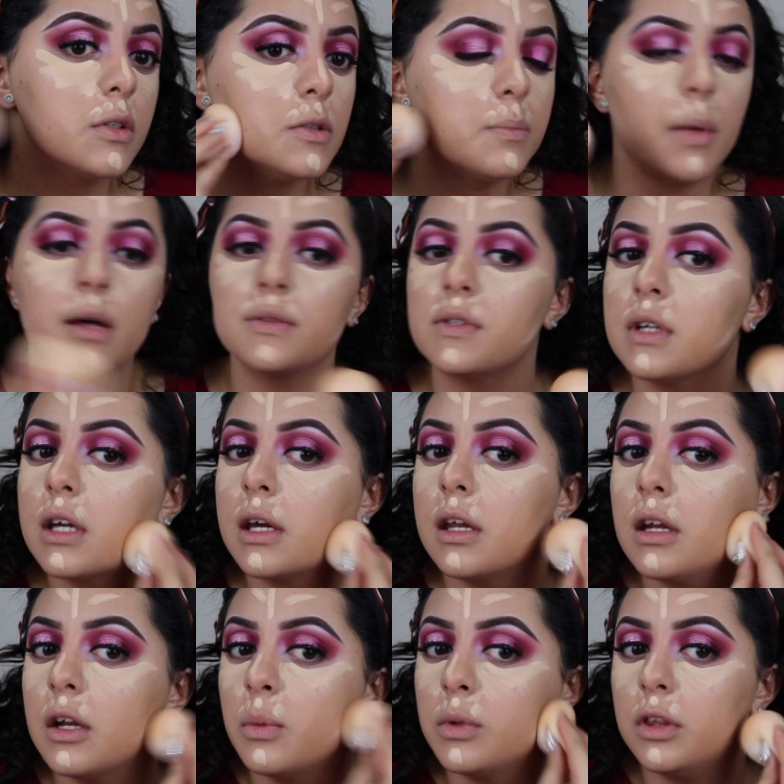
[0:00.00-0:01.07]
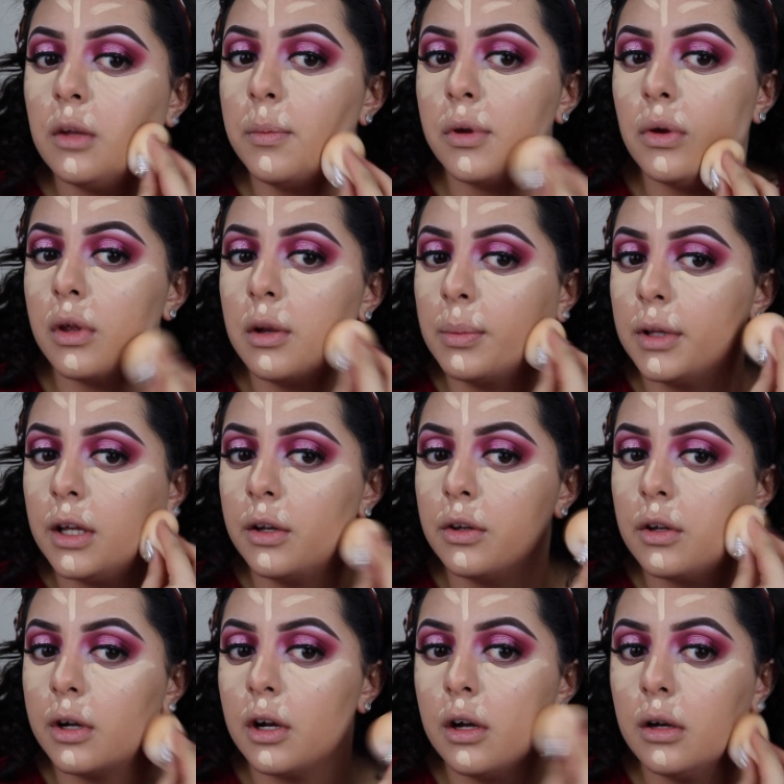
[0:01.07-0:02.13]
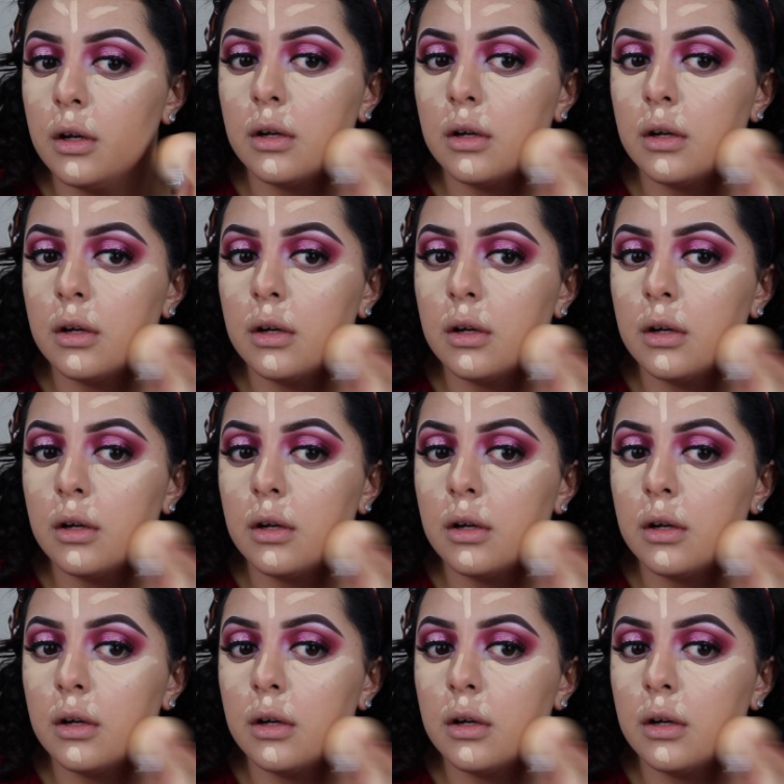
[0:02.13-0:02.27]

Just bouncing it in with the Beauty Blender.